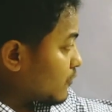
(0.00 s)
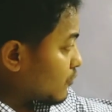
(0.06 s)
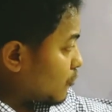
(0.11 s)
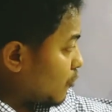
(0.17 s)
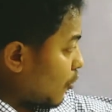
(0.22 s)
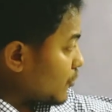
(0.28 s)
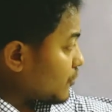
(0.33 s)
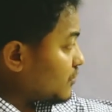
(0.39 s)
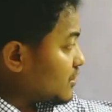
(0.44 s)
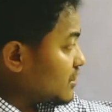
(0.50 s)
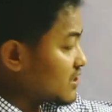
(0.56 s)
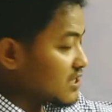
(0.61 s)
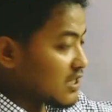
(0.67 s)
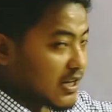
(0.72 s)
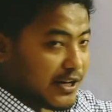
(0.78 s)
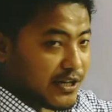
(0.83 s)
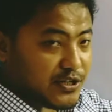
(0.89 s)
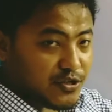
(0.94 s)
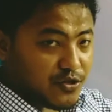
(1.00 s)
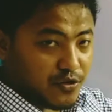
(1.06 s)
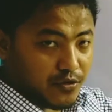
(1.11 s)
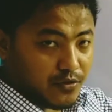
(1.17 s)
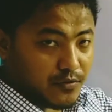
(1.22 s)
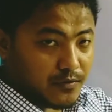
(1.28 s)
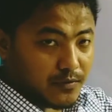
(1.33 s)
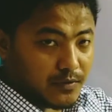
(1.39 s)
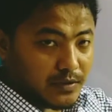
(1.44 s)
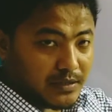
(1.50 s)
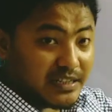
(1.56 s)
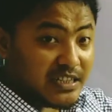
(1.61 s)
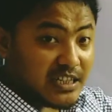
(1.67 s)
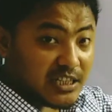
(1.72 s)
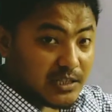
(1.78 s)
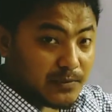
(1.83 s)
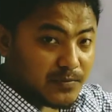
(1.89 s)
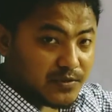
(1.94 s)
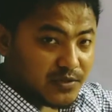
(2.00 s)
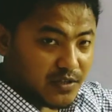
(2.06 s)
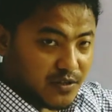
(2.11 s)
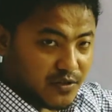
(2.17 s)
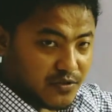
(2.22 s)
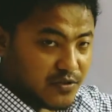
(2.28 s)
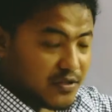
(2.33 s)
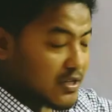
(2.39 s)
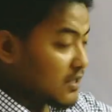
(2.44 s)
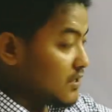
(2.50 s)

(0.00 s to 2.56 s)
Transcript: got this electron, negative charge,